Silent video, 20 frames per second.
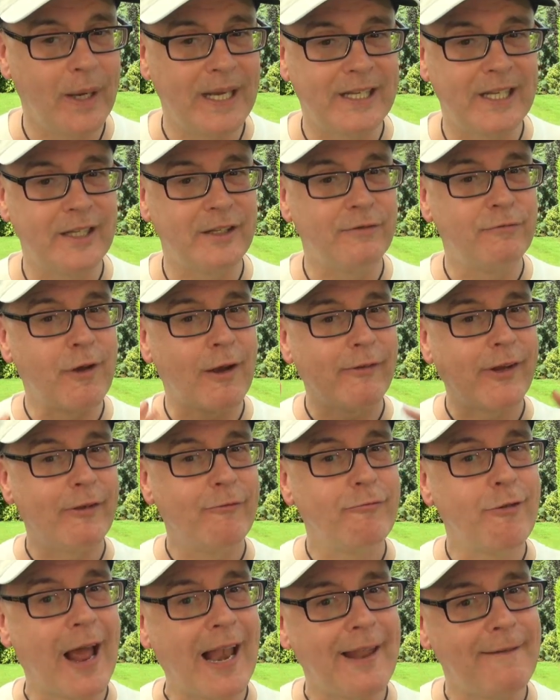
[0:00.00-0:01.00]
it is very
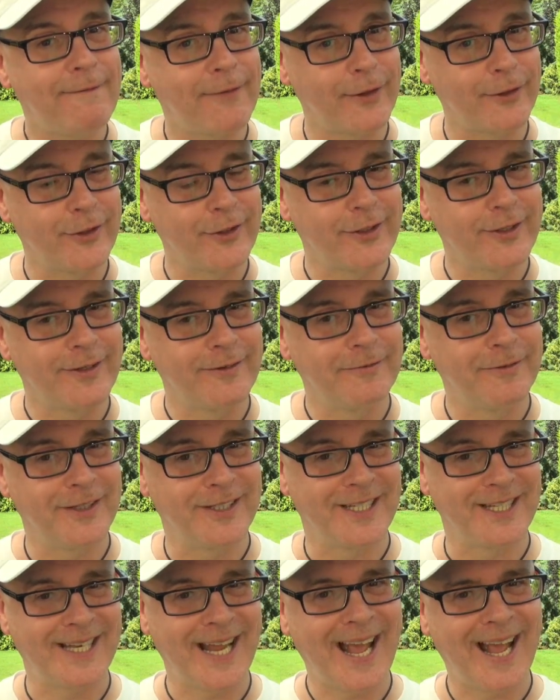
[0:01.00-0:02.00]
relevant for
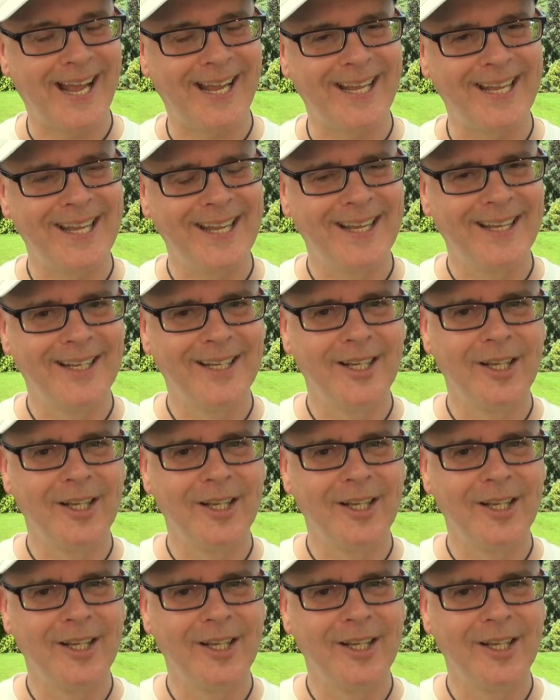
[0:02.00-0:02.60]
today,